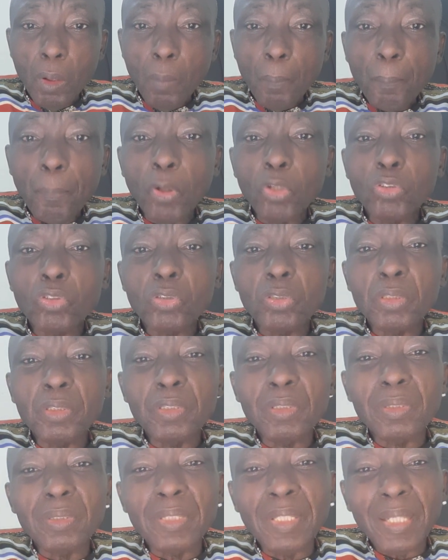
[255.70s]

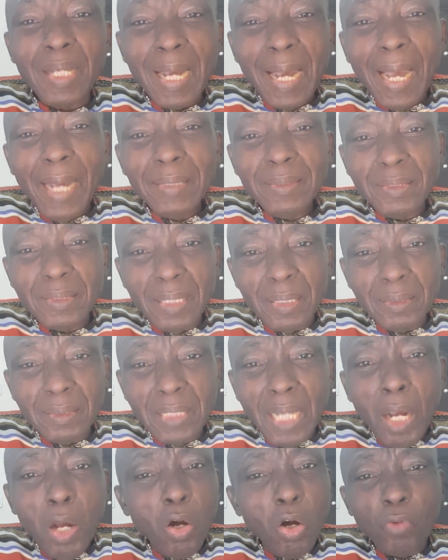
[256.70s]
But the
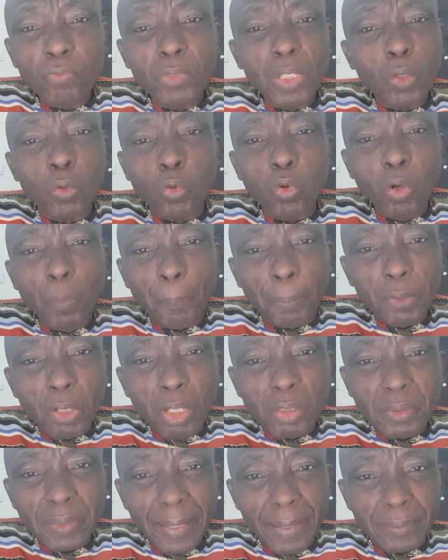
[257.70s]
agenda of the coup
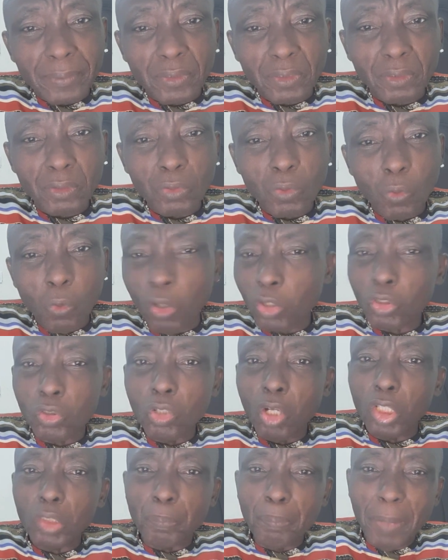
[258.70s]
plotters was
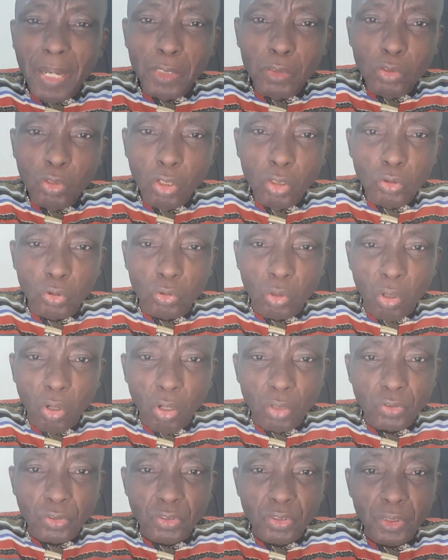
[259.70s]
not made known to
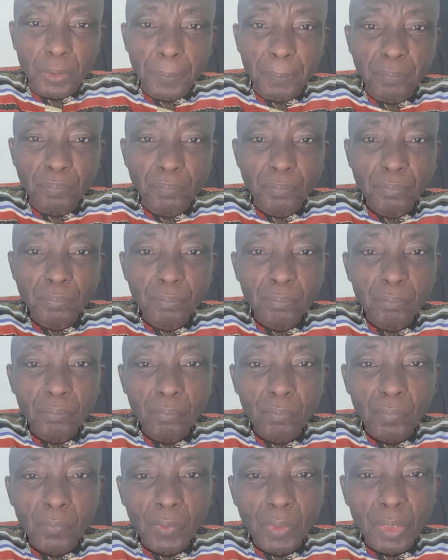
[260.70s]
us.
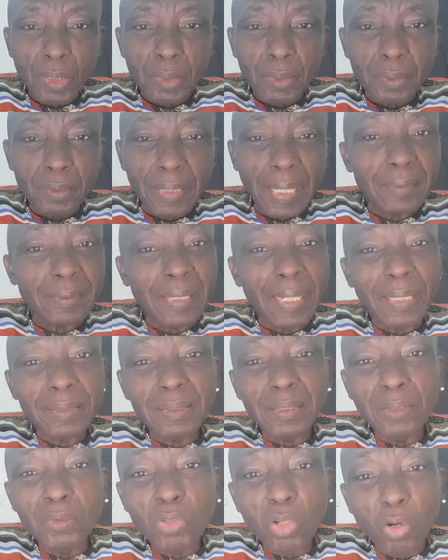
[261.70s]
That the
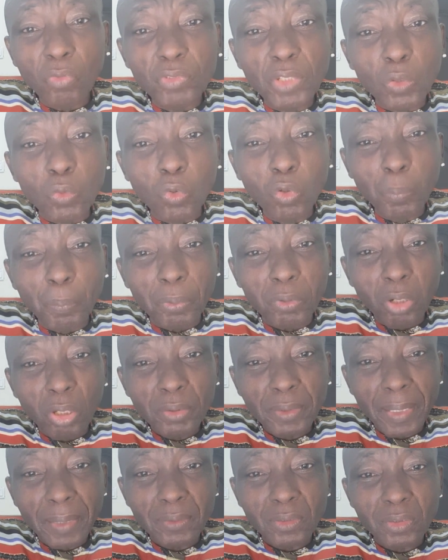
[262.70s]
agenda of the coup
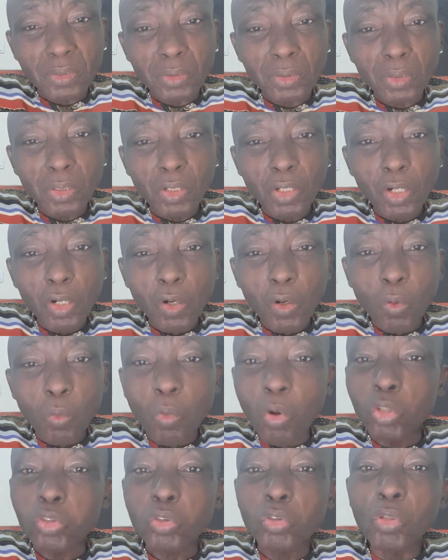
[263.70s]
plotters
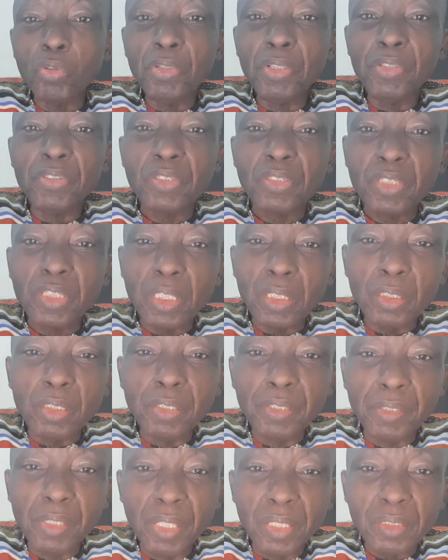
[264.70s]
was to
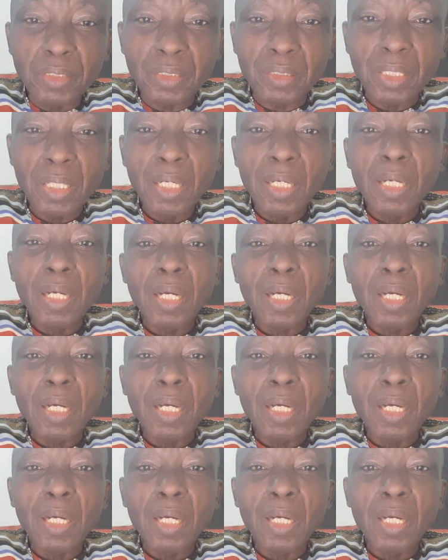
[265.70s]
release